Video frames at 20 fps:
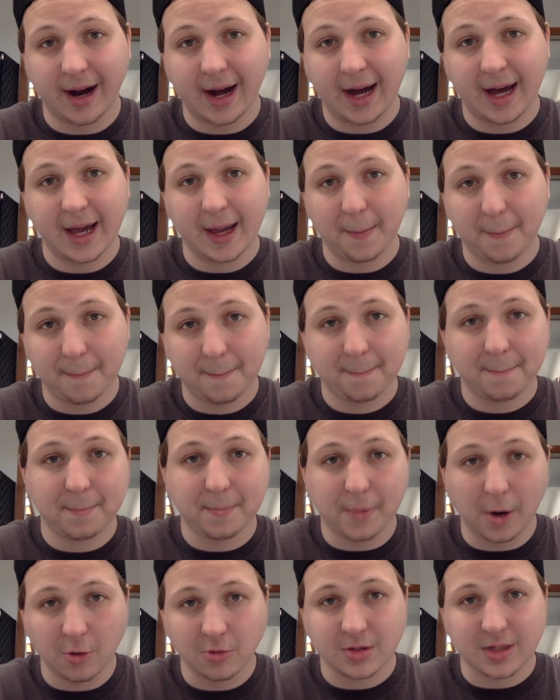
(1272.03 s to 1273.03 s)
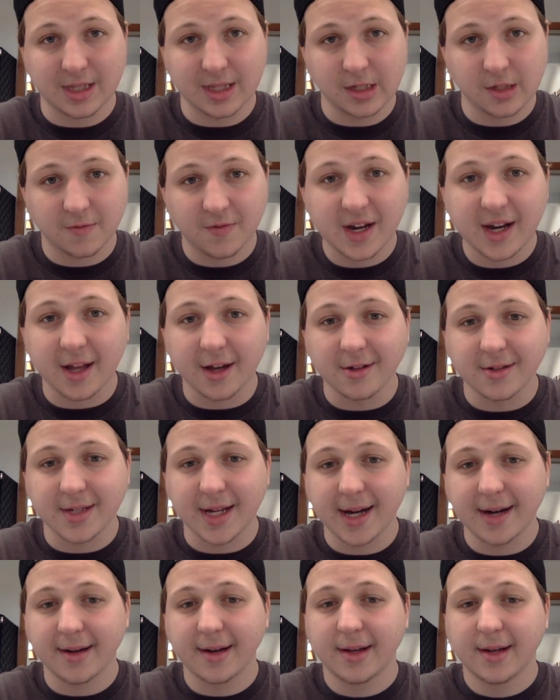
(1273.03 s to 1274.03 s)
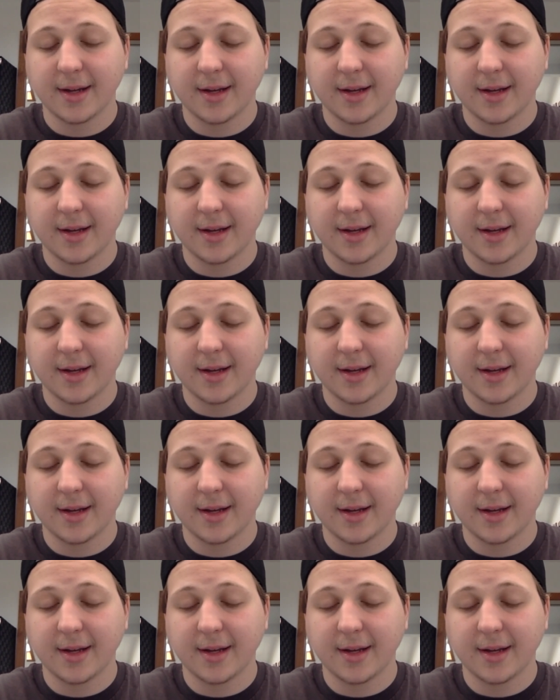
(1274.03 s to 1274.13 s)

I post these videos out.